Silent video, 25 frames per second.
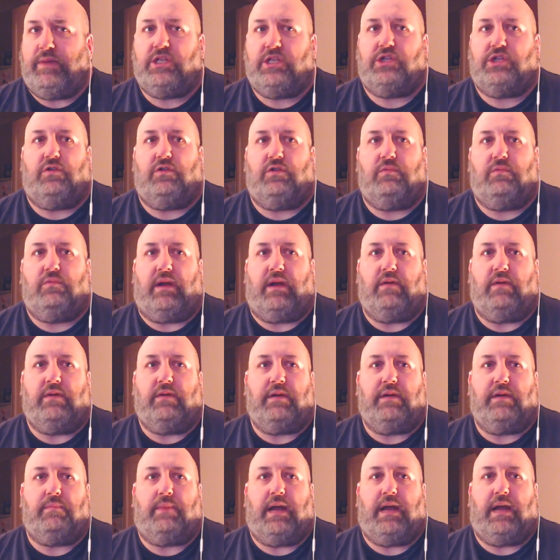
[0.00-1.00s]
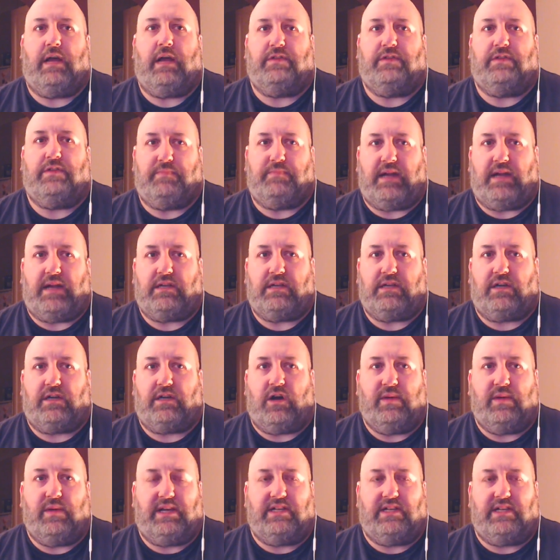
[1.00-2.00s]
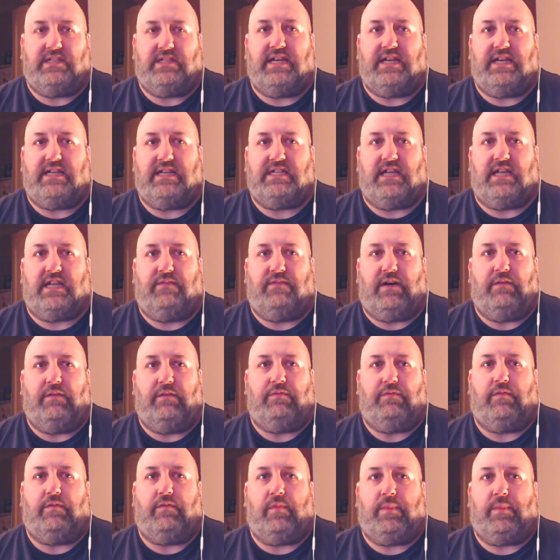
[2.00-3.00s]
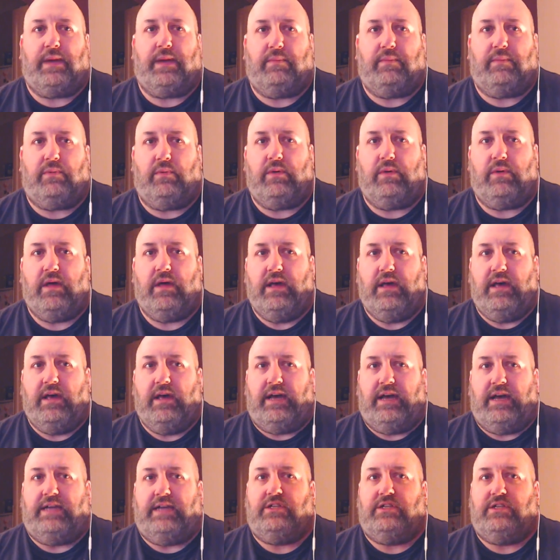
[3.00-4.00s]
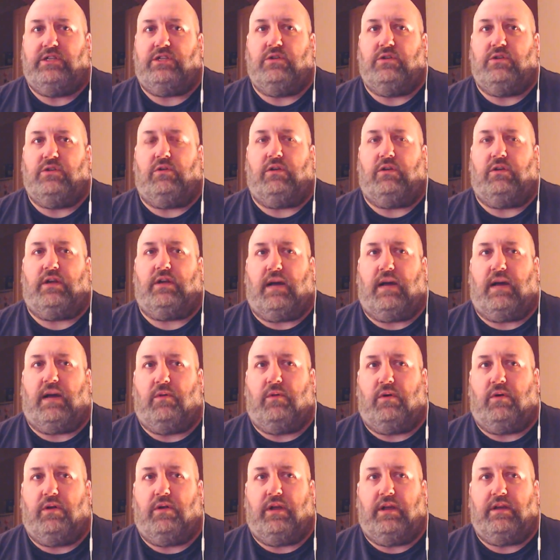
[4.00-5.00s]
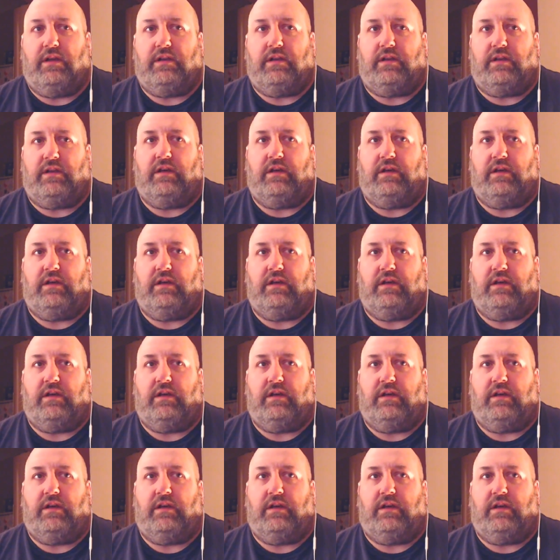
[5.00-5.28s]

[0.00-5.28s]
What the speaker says: strong bloke. He can play with his back to goal. He can set stuff up for other people. He's just not going to come on and